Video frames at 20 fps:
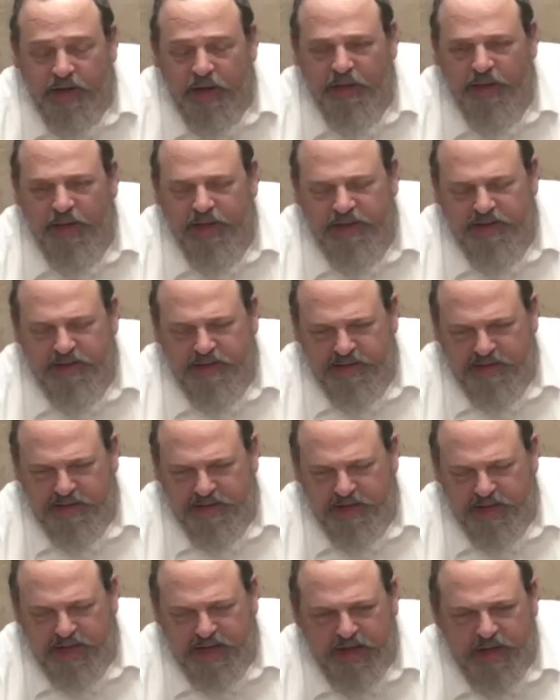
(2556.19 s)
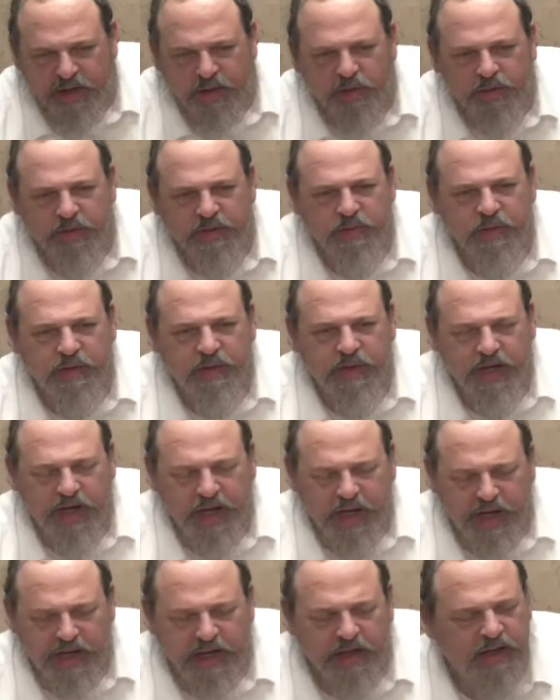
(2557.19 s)
No, that's sinews with an
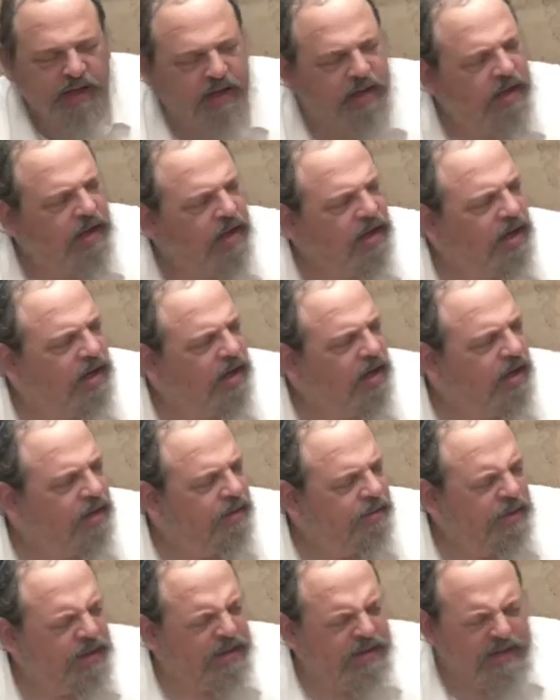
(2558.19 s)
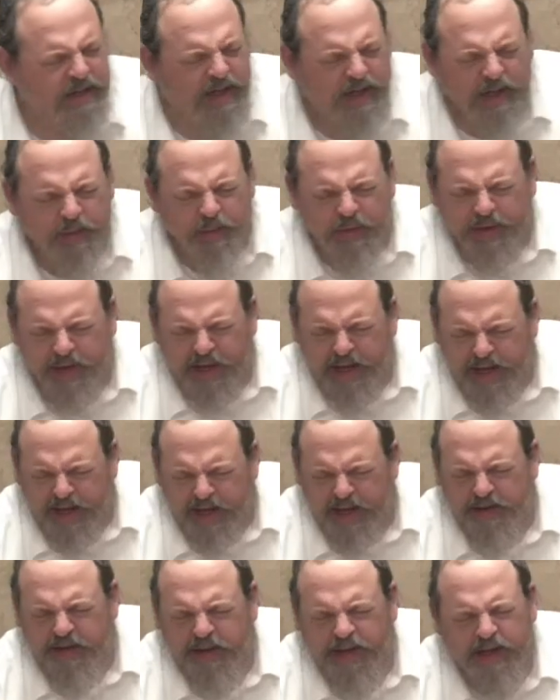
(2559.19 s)
ayin, but sina with a hay
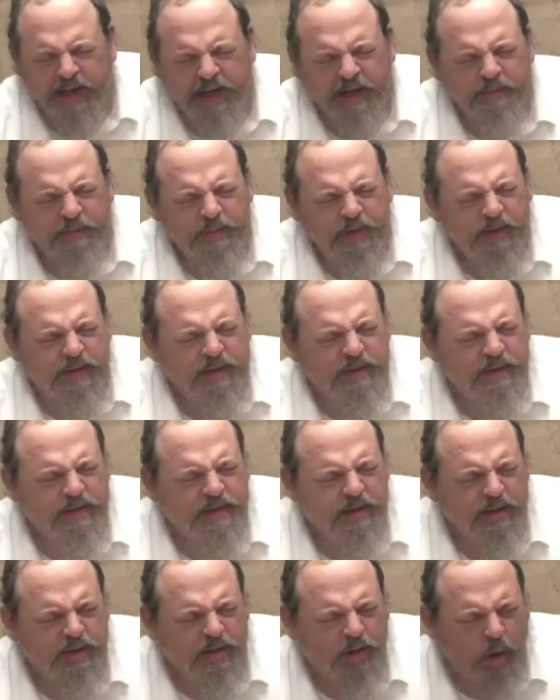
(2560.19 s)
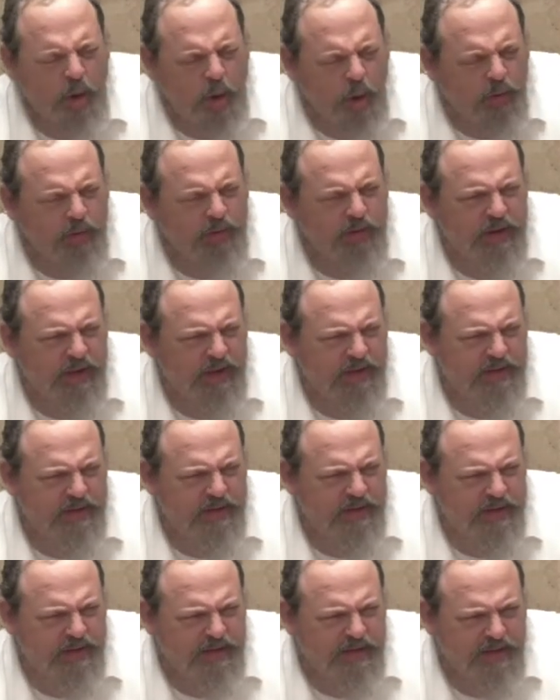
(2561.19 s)
on the end means
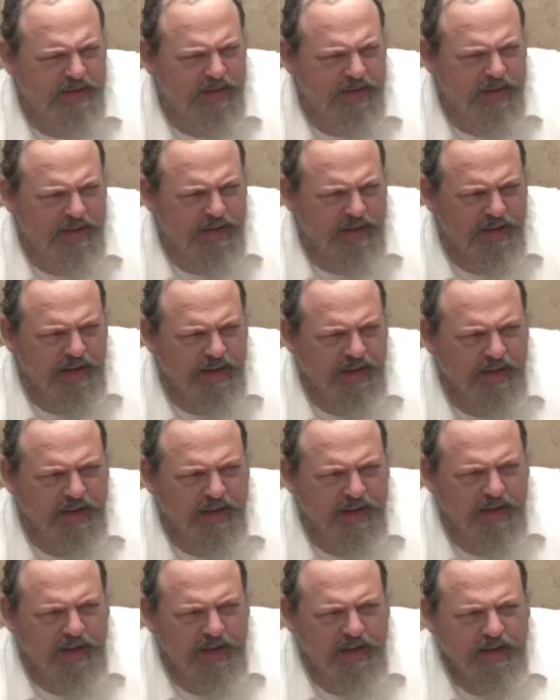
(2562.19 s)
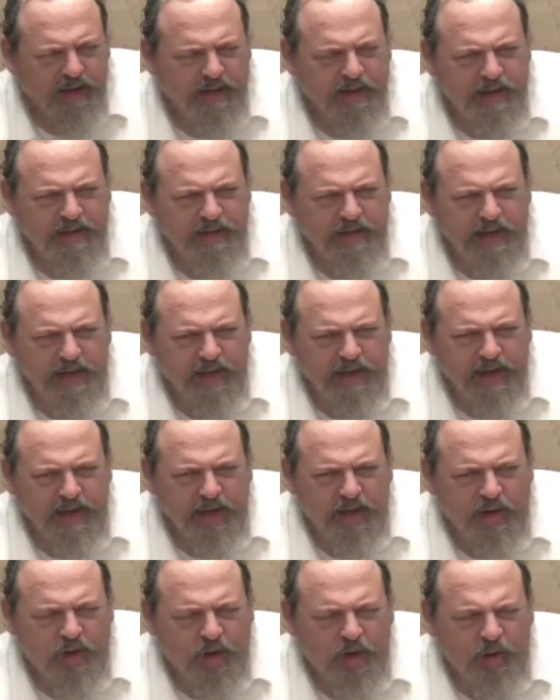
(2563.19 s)
coldness. They say that
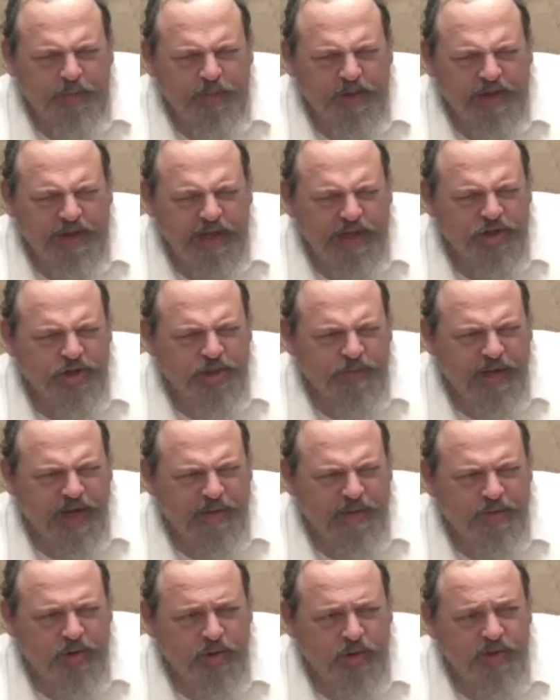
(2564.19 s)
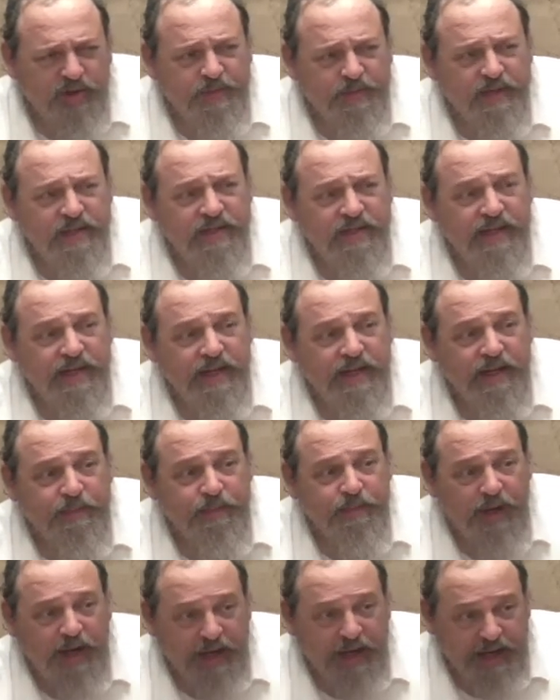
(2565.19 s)
akol b'idei shemayim chutz
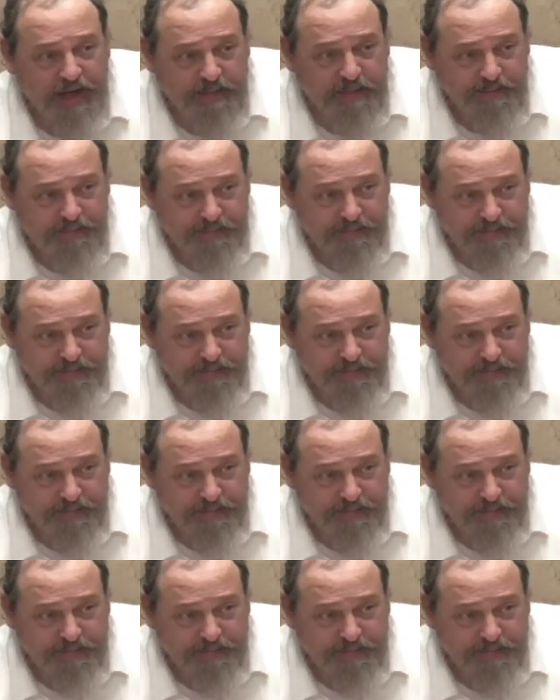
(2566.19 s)
mitzinim pachim.